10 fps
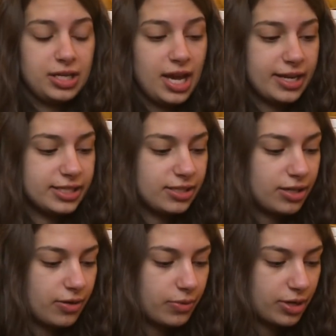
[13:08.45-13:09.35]
Yeah, I did a
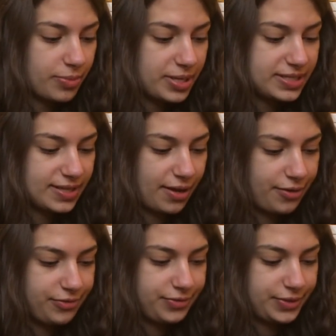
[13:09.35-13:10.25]
lot of work on
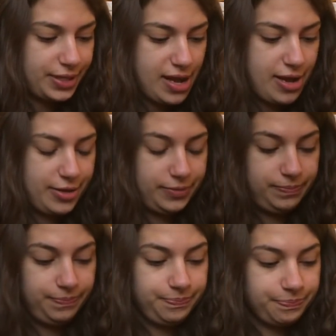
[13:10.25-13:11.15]
myself.
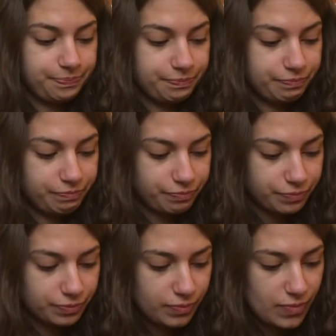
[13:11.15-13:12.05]
That
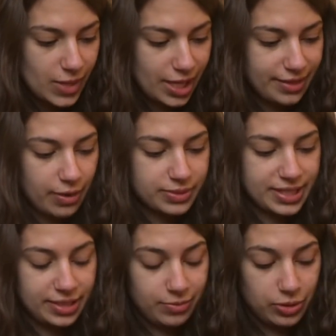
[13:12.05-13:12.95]
was
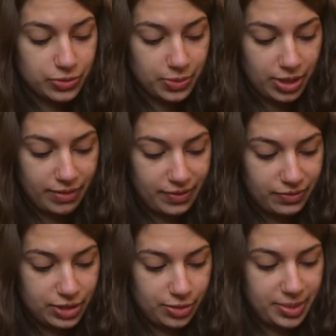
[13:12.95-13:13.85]
like the most work I've
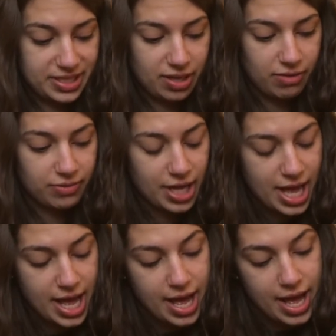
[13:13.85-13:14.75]
ever done myself.
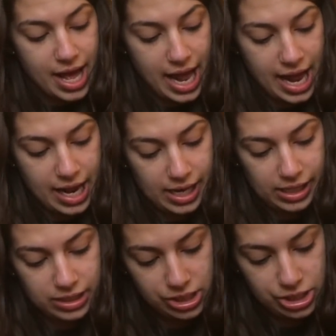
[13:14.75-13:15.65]

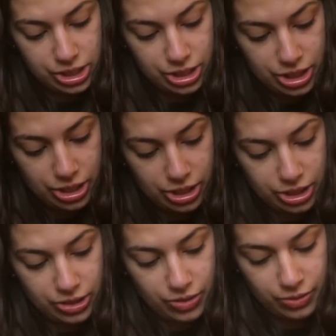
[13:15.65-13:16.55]
And
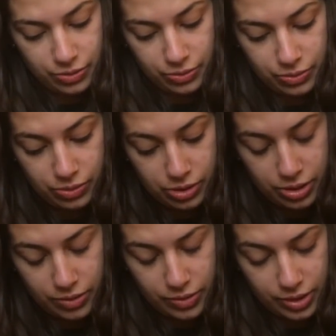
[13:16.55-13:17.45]
so
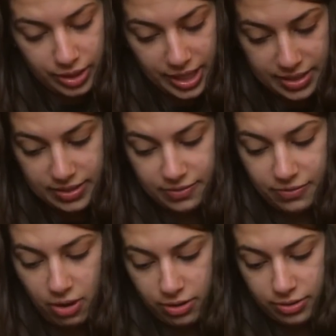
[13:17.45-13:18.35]
this
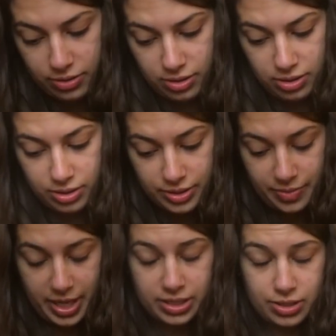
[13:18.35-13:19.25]
fall
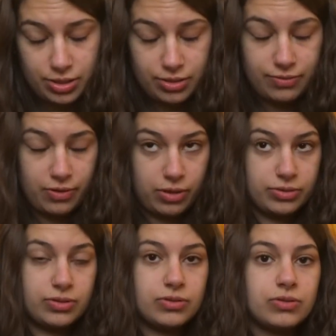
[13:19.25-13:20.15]

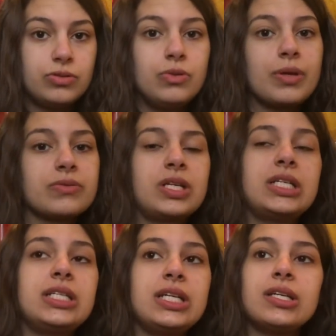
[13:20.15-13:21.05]

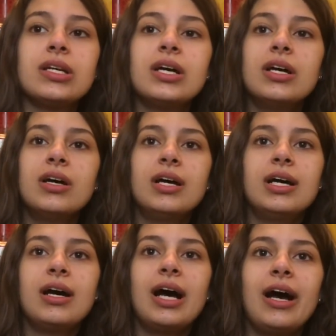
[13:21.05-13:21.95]
2018,
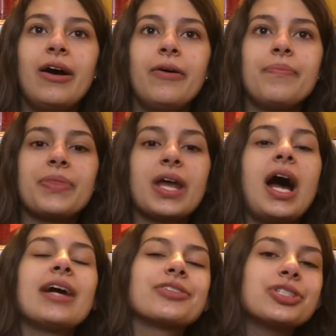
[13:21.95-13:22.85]
I
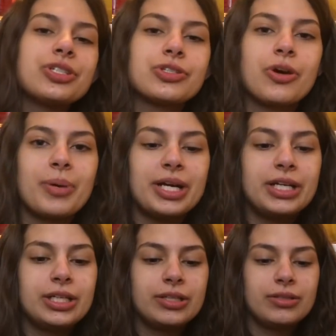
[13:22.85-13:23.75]
actually just saw my,